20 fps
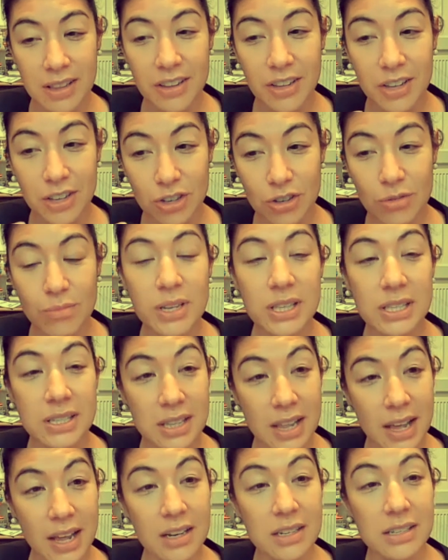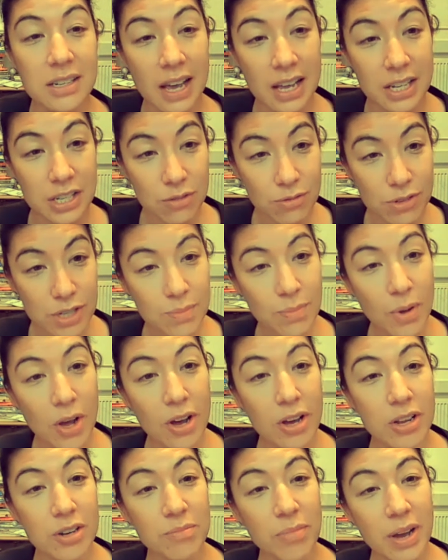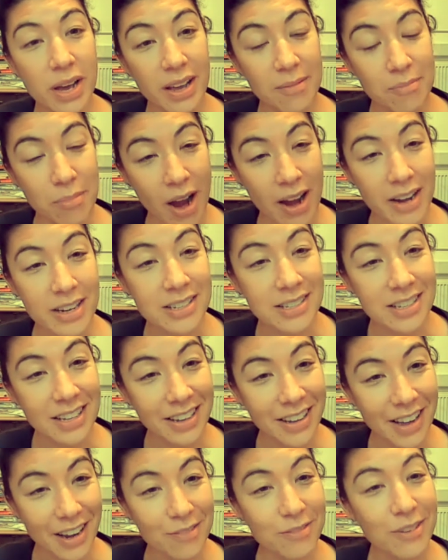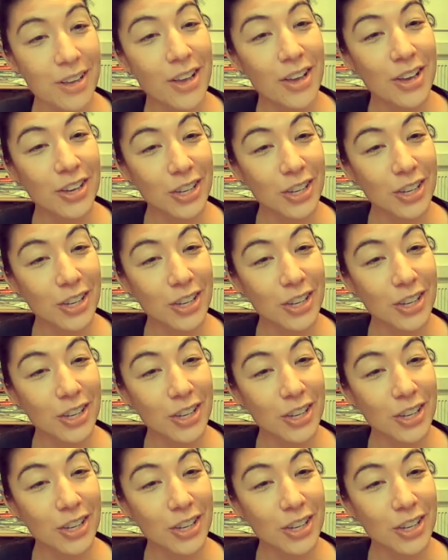humans then tend to respond by practicing kind of